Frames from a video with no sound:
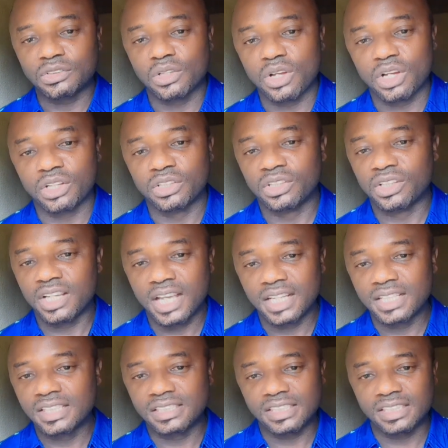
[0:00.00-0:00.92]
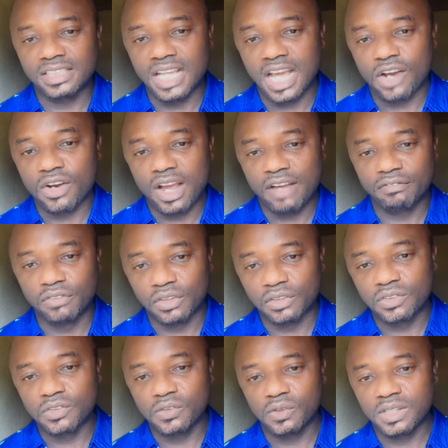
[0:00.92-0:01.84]
oil, anything that will have to
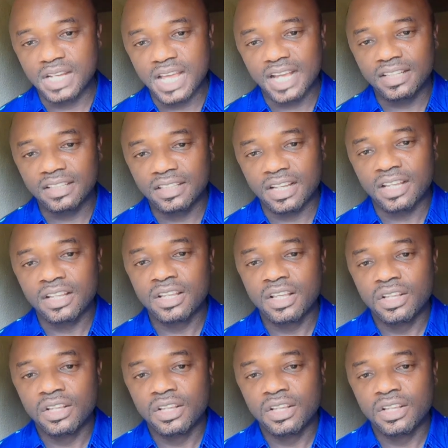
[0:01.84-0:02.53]
do with that gear